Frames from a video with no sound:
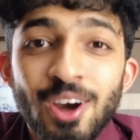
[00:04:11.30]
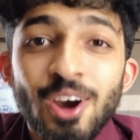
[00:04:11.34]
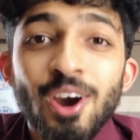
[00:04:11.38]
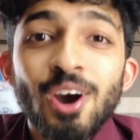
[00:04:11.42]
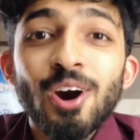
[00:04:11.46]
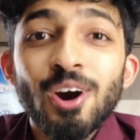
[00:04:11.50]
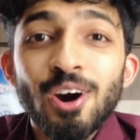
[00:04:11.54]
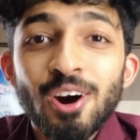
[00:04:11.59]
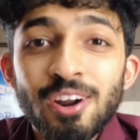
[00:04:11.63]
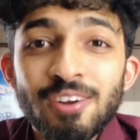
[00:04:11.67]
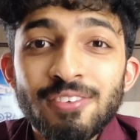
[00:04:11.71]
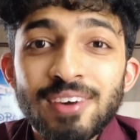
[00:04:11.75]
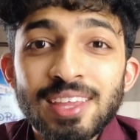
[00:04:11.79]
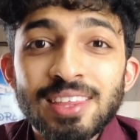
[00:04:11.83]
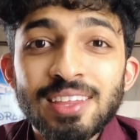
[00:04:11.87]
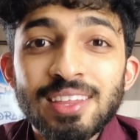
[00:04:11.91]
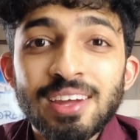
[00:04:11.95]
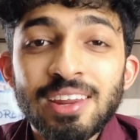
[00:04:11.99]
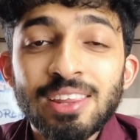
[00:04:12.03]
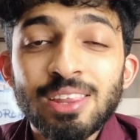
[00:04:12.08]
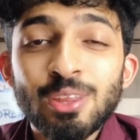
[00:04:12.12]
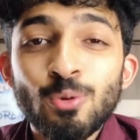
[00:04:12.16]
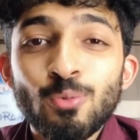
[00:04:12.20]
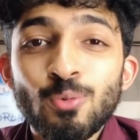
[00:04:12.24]
or
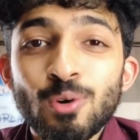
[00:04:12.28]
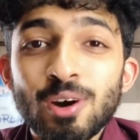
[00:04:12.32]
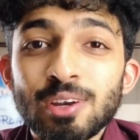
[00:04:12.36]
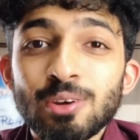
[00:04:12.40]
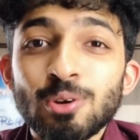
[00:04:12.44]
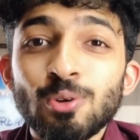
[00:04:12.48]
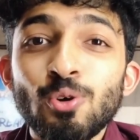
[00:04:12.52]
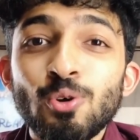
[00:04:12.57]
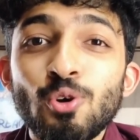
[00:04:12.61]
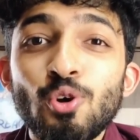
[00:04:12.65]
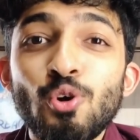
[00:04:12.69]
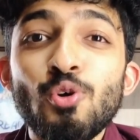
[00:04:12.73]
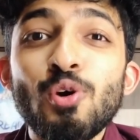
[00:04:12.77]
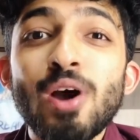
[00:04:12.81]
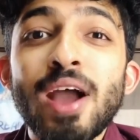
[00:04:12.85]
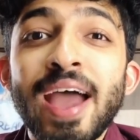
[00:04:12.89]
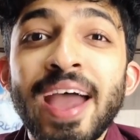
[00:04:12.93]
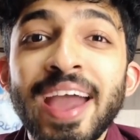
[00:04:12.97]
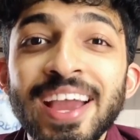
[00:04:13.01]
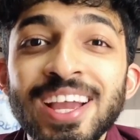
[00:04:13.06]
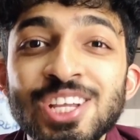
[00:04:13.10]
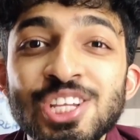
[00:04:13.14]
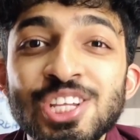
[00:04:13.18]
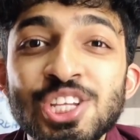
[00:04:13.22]
whether the one who
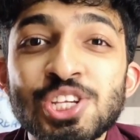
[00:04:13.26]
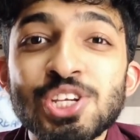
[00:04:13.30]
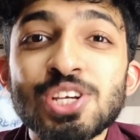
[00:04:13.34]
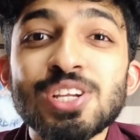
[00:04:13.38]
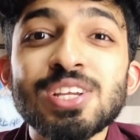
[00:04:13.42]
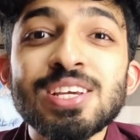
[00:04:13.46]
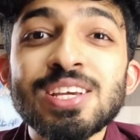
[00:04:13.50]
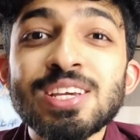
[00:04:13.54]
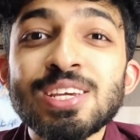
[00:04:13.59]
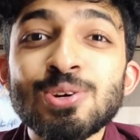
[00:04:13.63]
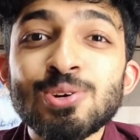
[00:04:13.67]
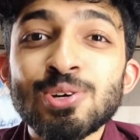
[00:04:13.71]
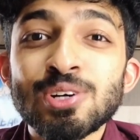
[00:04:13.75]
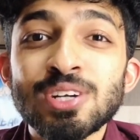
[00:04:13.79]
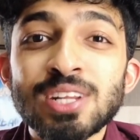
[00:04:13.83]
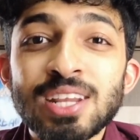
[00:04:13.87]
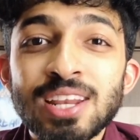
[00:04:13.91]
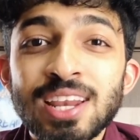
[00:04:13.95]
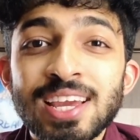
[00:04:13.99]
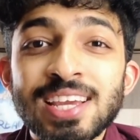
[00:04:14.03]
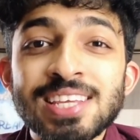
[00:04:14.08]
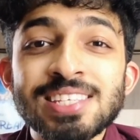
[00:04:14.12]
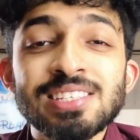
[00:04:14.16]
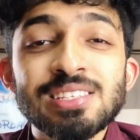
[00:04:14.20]
actually
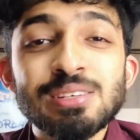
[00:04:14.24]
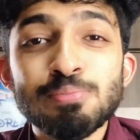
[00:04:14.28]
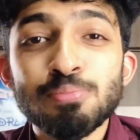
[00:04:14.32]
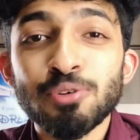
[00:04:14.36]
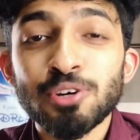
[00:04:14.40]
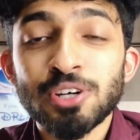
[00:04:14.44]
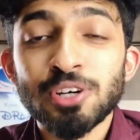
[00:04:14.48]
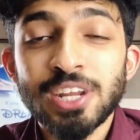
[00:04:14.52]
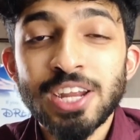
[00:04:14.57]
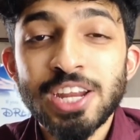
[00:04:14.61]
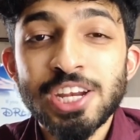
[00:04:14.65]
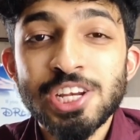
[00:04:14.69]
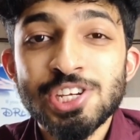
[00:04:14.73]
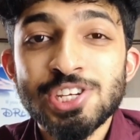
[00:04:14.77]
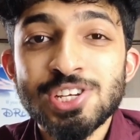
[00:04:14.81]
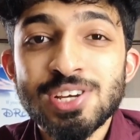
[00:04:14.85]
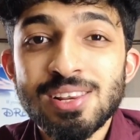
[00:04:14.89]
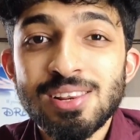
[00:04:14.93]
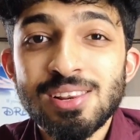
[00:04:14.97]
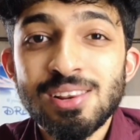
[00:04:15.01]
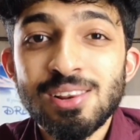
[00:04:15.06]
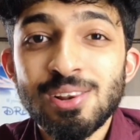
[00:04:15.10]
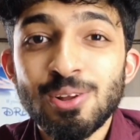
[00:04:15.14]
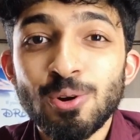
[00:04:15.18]
utilized the
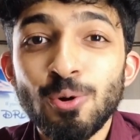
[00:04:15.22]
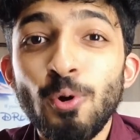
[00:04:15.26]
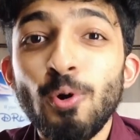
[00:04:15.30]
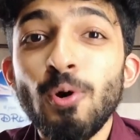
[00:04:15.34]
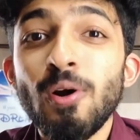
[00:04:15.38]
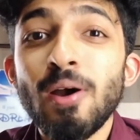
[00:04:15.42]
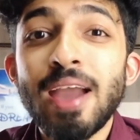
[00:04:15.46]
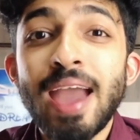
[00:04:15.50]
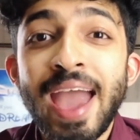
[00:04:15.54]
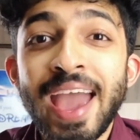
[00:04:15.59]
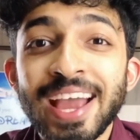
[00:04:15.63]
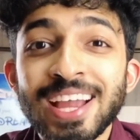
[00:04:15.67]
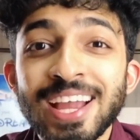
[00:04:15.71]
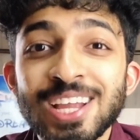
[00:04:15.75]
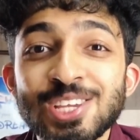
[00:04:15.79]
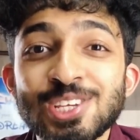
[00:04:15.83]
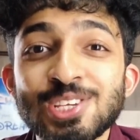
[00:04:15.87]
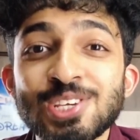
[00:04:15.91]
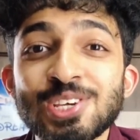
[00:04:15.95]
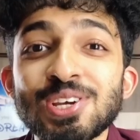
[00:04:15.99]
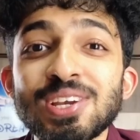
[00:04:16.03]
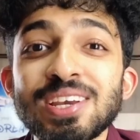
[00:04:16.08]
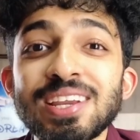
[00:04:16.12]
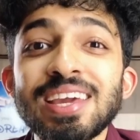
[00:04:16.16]
potential, who
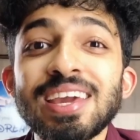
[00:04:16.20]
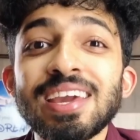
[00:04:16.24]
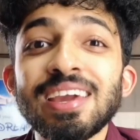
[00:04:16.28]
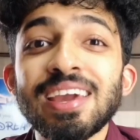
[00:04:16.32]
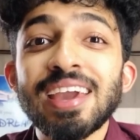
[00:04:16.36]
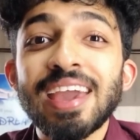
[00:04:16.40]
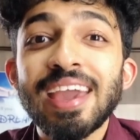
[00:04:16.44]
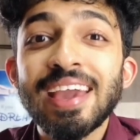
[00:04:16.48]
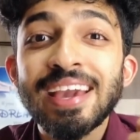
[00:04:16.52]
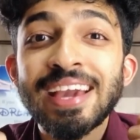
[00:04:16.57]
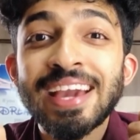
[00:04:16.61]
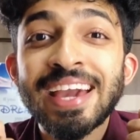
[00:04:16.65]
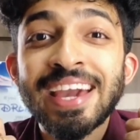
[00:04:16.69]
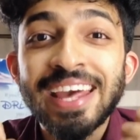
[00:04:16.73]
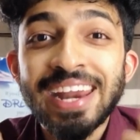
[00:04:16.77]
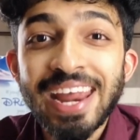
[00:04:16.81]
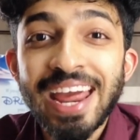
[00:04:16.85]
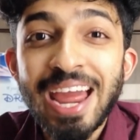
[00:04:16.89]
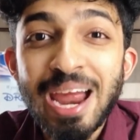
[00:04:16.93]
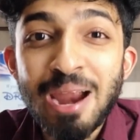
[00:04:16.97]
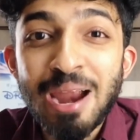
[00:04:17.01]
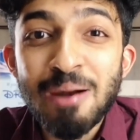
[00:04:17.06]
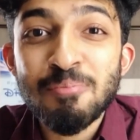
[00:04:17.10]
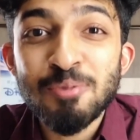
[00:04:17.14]
actually
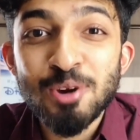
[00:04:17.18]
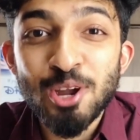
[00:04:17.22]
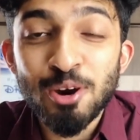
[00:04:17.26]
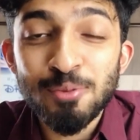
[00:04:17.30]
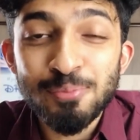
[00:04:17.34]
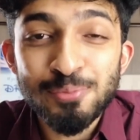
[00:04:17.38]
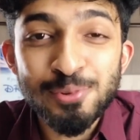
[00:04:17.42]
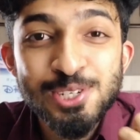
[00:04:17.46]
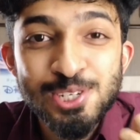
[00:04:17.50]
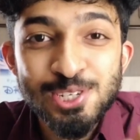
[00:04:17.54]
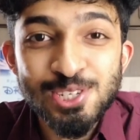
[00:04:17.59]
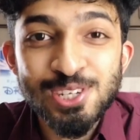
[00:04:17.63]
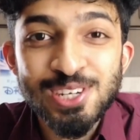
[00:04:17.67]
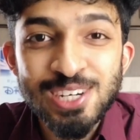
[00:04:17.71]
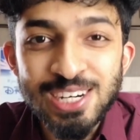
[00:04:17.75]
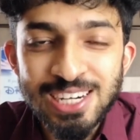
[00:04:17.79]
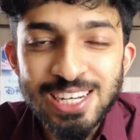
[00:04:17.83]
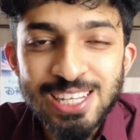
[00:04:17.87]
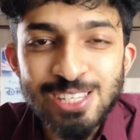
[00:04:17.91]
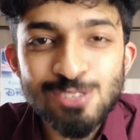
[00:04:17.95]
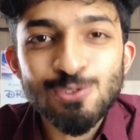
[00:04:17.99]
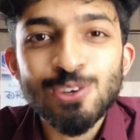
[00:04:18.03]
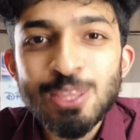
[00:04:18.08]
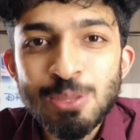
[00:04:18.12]
grabbed
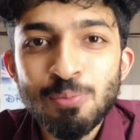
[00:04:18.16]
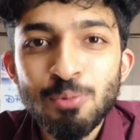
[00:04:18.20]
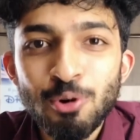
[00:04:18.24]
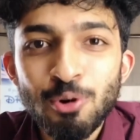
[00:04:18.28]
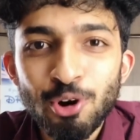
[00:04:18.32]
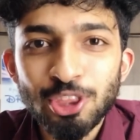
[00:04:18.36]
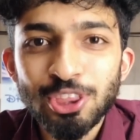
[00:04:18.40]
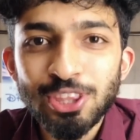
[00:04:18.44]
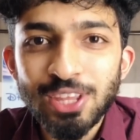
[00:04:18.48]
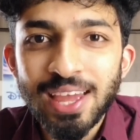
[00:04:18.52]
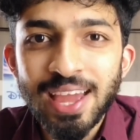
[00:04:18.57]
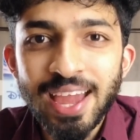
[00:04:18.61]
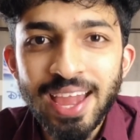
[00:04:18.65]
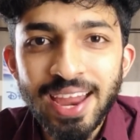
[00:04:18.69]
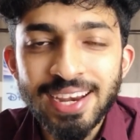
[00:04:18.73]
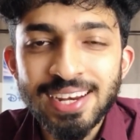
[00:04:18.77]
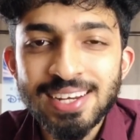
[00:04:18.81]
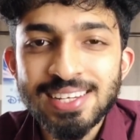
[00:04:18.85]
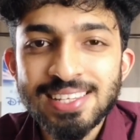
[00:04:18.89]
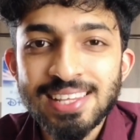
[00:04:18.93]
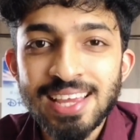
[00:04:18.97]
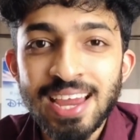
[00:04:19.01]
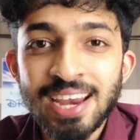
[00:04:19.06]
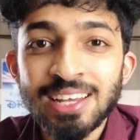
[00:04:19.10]
opportunities with both the
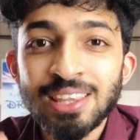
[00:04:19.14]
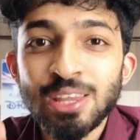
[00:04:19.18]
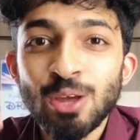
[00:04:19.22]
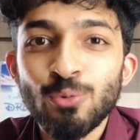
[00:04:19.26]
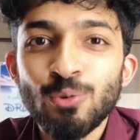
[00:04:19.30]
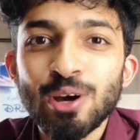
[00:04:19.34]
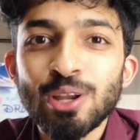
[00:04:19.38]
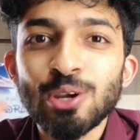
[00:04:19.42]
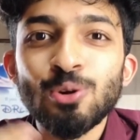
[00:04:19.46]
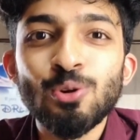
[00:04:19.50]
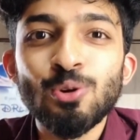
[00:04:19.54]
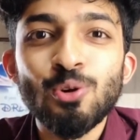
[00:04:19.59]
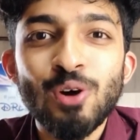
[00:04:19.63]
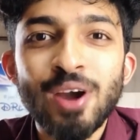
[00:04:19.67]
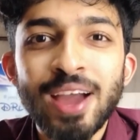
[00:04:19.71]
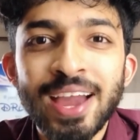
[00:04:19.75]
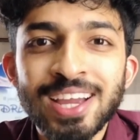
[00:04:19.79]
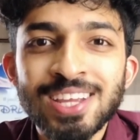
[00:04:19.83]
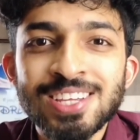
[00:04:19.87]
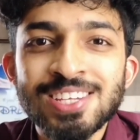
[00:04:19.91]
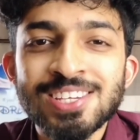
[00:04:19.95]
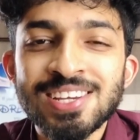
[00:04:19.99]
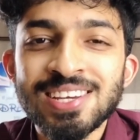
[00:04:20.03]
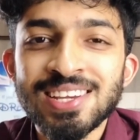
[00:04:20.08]
hands, and the one who
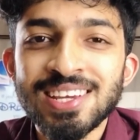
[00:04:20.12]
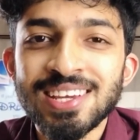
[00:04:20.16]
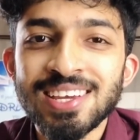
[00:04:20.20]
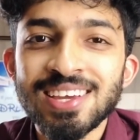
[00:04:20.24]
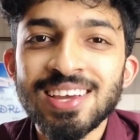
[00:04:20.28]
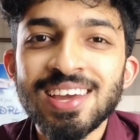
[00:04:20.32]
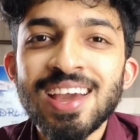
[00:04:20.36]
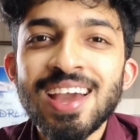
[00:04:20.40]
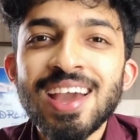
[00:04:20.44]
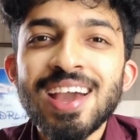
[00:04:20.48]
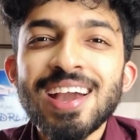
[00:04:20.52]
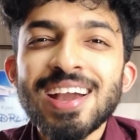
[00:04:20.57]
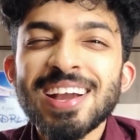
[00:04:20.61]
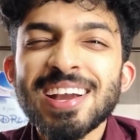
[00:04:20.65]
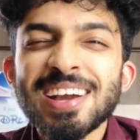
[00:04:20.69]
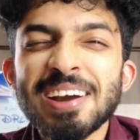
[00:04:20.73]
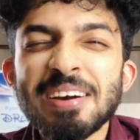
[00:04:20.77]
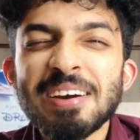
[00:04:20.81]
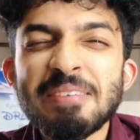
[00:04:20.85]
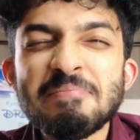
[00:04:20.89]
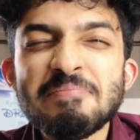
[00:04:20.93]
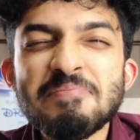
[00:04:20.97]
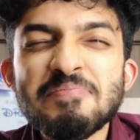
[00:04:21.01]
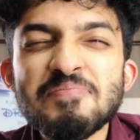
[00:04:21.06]
actually
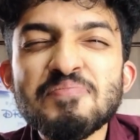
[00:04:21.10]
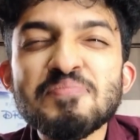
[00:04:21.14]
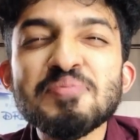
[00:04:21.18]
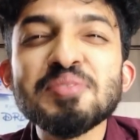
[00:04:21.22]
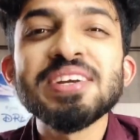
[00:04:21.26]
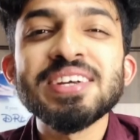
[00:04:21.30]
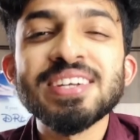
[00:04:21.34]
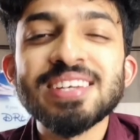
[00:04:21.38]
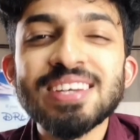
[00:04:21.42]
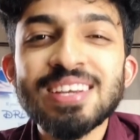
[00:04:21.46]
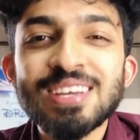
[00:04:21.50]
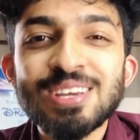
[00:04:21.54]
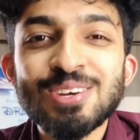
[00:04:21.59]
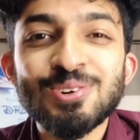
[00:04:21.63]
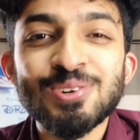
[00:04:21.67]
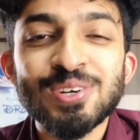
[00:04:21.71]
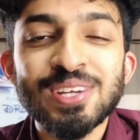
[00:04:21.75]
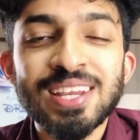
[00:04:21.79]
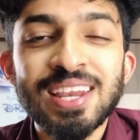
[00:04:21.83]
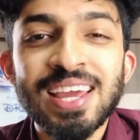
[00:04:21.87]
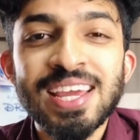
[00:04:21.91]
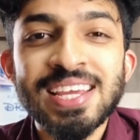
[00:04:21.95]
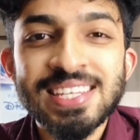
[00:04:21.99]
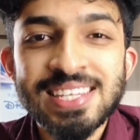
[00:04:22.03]
completely
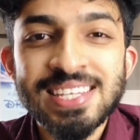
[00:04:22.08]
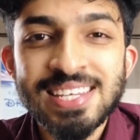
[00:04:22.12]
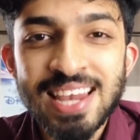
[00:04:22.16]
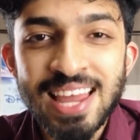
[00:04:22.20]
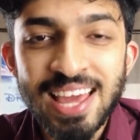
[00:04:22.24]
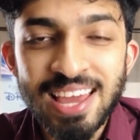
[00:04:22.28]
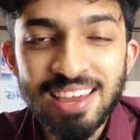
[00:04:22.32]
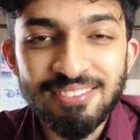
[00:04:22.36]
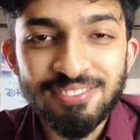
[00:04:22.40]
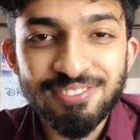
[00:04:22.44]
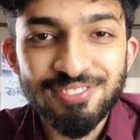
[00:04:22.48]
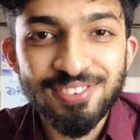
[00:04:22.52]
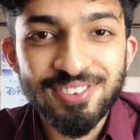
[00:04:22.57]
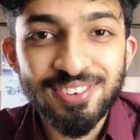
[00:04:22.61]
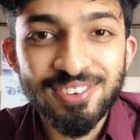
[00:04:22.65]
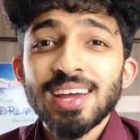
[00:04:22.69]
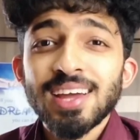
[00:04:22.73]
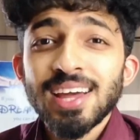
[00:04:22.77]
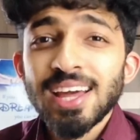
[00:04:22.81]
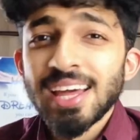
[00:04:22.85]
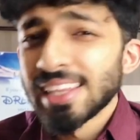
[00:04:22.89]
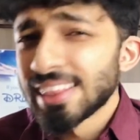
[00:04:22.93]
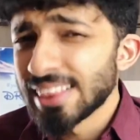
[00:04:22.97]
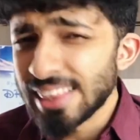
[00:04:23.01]
utilized life.
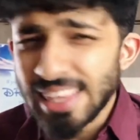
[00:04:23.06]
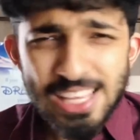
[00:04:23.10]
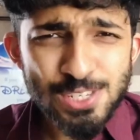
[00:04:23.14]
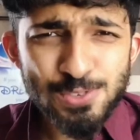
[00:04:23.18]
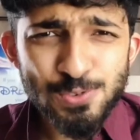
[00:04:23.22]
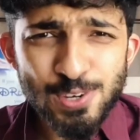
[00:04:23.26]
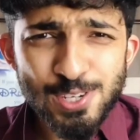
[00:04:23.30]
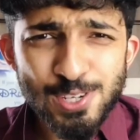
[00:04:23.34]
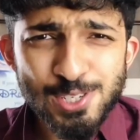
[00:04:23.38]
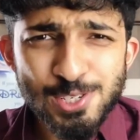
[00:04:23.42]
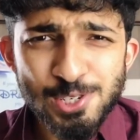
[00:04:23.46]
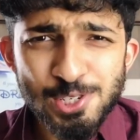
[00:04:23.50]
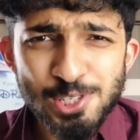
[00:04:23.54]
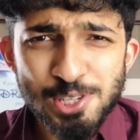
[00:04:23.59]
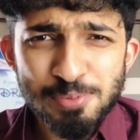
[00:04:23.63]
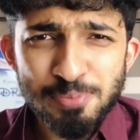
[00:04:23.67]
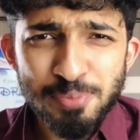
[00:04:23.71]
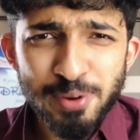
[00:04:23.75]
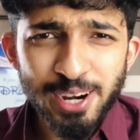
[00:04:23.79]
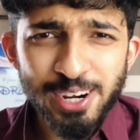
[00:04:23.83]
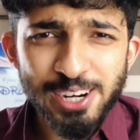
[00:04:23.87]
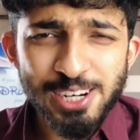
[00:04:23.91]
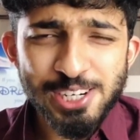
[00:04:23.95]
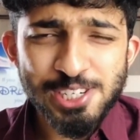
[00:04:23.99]
This was
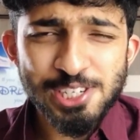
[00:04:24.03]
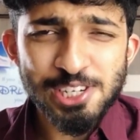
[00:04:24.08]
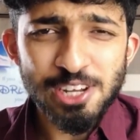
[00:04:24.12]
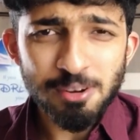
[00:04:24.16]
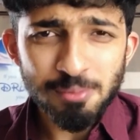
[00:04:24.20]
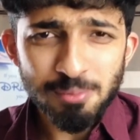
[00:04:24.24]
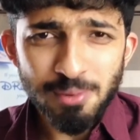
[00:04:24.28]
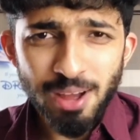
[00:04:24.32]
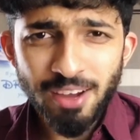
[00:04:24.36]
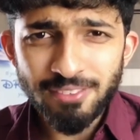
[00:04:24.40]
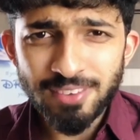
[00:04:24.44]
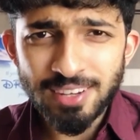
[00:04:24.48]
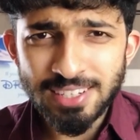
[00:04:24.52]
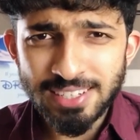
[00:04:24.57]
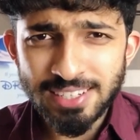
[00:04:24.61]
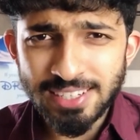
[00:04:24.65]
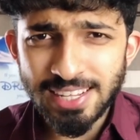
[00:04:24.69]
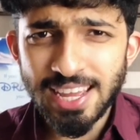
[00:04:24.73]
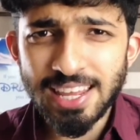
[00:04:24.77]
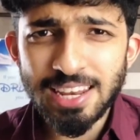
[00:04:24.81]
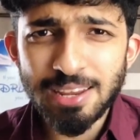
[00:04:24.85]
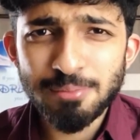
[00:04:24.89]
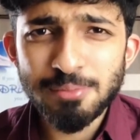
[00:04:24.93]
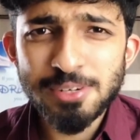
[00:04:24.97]
Ruthuparna Sharma with
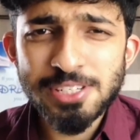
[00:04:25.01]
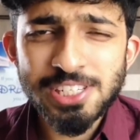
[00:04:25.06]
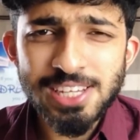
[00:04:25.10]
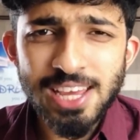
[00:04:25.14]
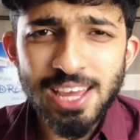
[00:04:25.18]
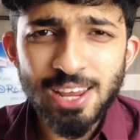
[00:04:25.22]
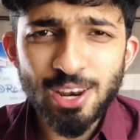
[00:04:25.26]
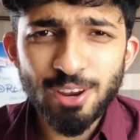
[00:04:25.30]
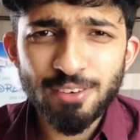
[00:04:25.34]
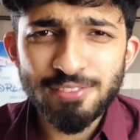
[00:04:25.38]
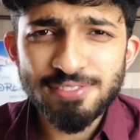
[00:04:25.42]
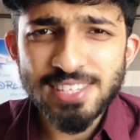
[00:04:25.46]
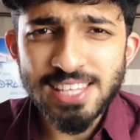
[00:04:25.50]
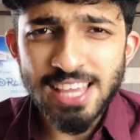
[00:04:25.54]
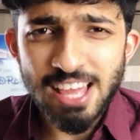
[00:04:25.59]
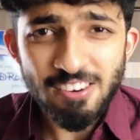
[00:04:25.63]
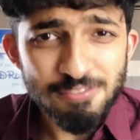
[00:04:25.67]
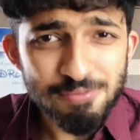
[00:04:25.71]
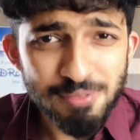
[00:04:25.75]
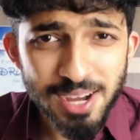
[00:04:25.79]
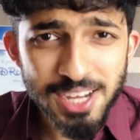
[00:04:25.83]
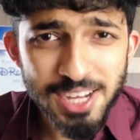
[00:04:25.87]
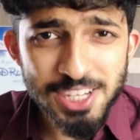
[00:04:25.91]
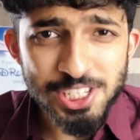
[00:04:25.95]
day number 10 of
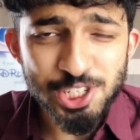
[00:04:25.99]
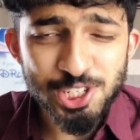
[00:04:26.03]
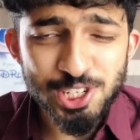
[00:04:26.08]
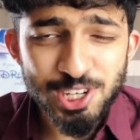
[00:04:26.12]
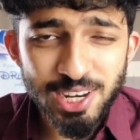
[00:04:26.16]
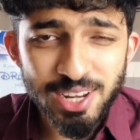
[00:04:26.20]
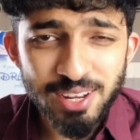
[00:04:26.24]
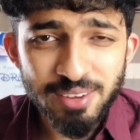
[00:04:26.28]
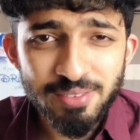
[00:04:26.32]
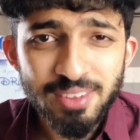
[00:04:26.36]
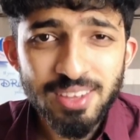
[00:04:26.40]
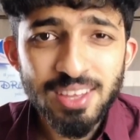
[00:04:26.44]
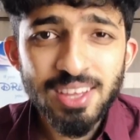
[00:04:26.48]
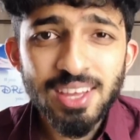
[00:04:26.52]
Self Mastery.